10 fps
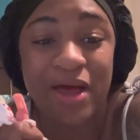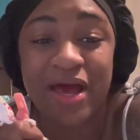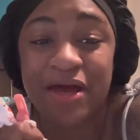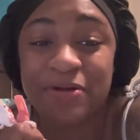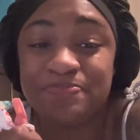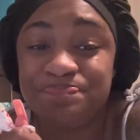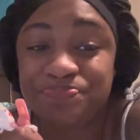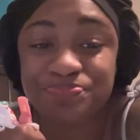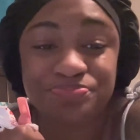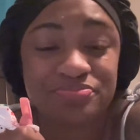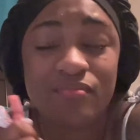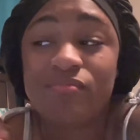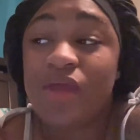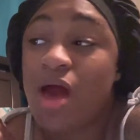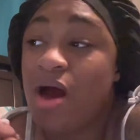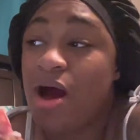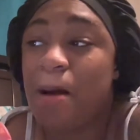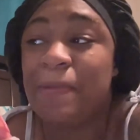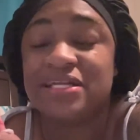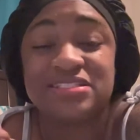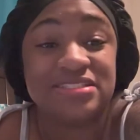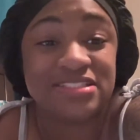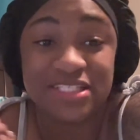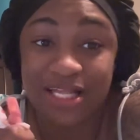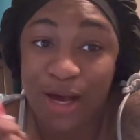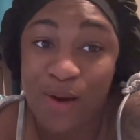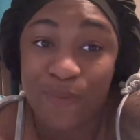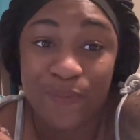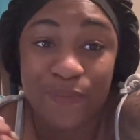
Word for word: and I'm about to just chill out,